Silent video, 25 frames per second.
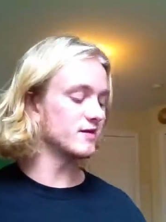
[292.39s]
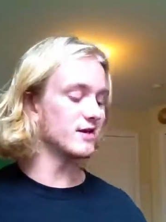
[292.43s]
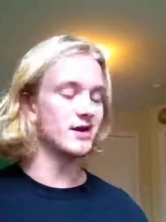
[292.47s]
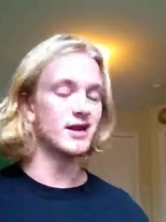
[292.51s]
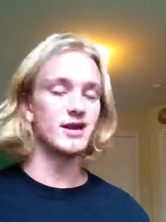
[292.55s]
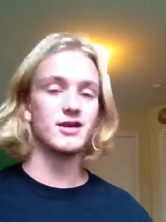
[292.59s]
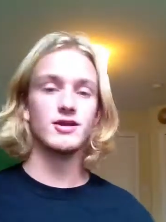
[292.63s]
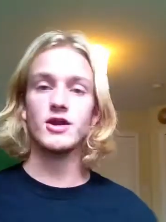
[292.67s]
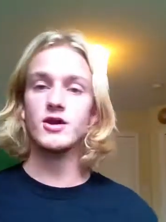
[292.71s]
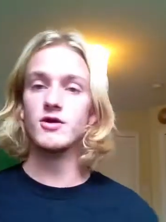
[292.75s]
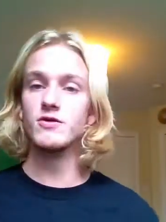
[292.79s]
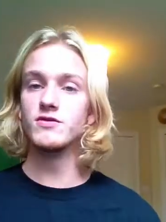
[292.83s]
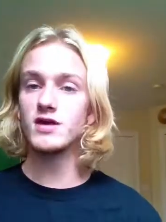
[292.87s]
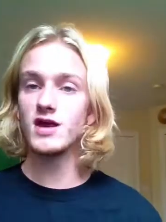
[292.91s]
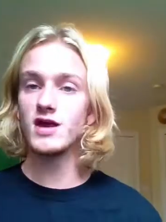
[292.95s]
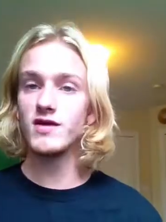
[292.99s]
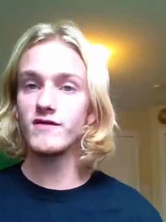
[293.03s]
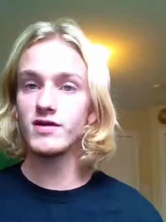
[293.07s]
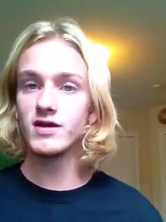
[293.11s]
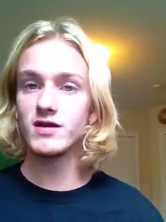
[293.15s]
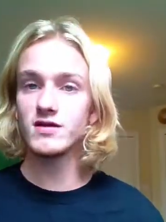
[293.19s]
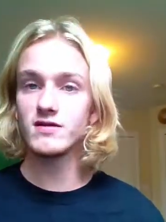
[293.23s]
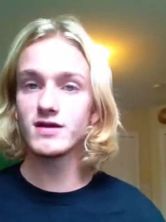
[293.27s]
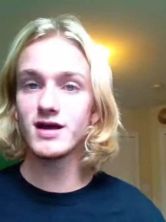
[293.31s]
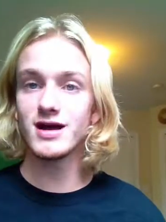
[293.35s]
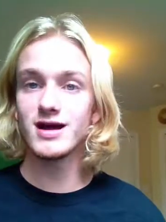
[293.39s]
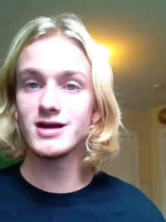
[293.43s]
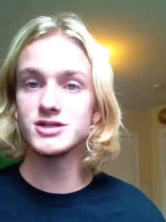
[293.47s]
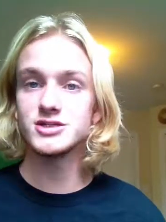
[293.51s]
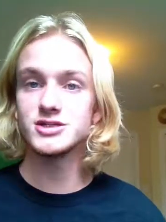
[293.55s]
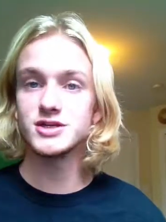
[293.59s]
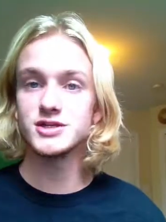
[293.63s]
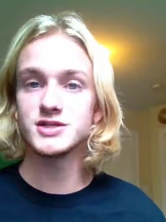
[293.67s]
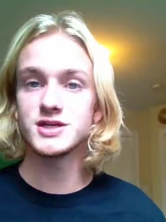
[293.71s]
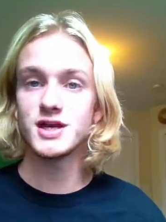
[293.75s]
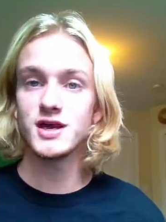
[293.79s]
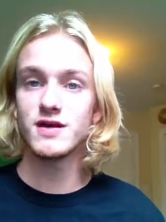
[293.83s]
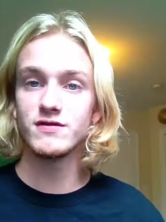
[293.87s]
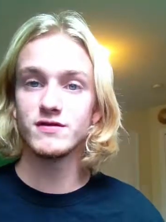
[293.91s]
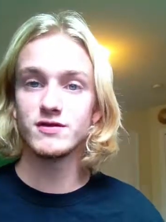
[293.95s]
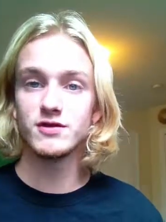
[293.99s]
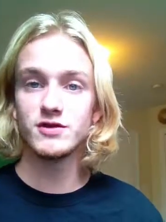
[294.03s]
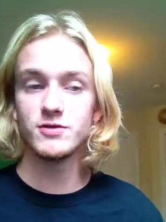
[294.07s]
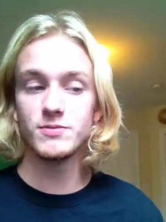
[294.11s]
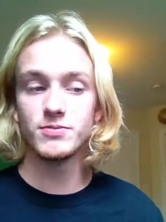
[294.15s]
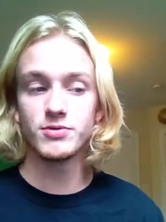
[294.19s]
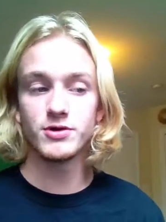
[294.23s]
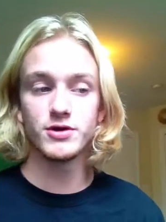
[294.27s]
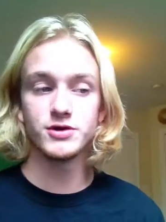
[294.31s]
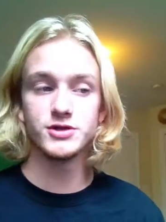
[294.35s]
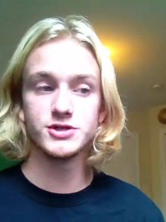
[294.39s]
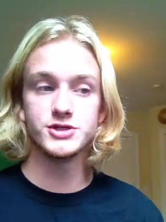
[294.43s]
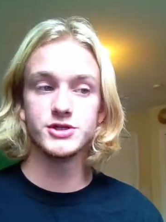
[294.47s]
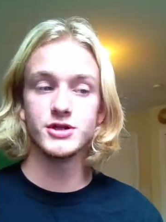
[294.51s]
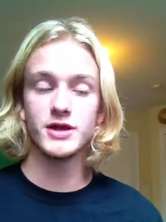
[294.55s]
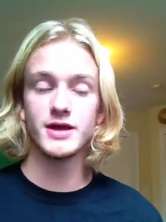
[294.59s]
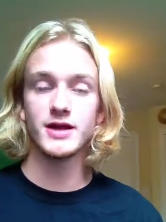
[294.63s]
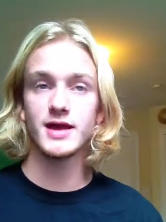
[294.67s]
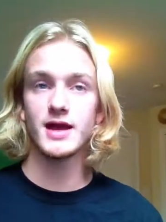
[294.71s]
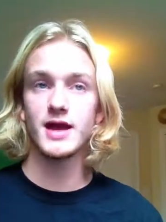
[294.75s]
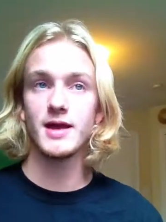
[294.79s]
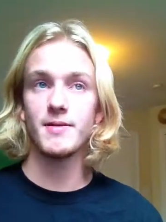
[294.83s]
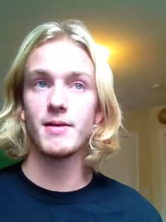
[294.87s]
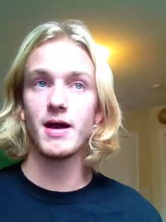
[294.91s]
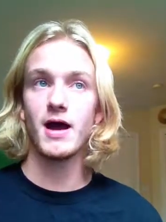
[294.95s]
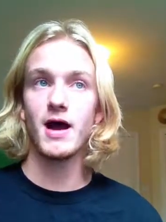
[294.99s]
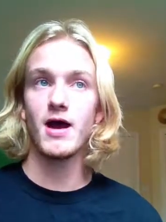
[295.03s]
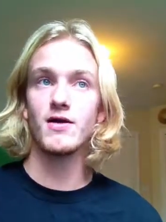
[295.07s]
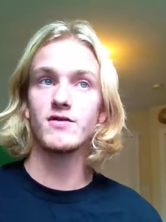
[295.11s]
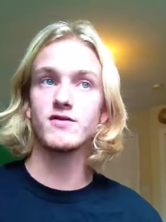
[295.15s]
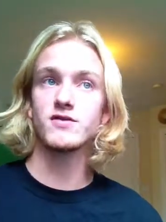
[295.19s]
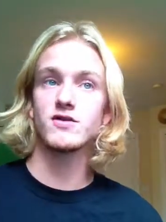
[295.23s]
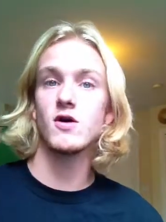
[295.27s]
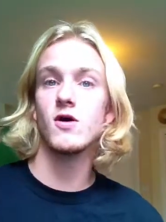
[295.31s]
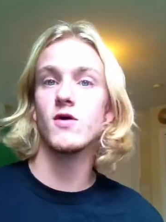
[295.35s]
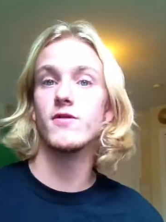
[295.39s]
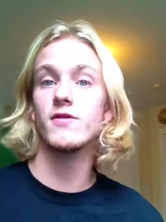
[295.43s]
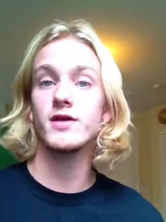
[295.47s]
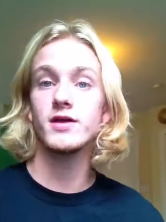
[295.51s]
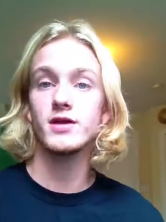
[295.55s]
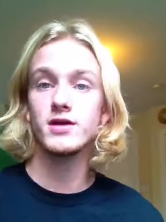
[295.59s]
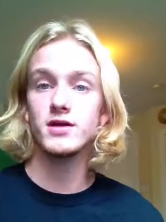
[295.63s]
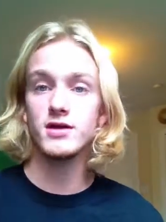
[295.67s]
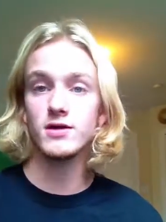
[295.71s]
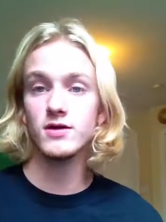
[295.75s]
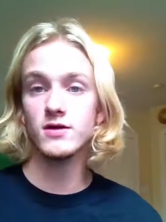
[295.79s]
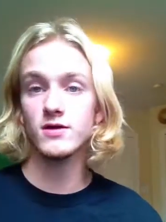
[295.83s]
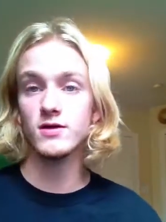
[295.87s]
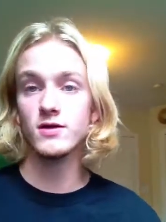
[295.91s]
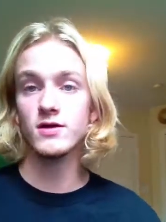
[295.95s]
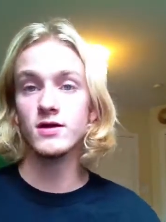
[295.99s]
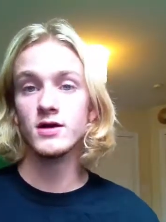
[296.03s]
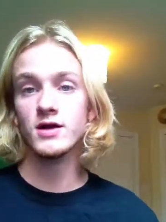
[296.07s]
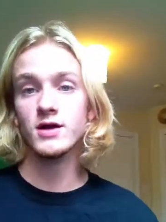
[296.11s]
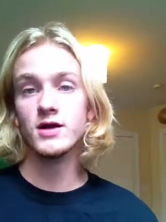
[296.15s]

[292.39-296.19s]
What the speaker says: And I know David Gonzales just has a new pro shoe that came out. It's called the Eagle.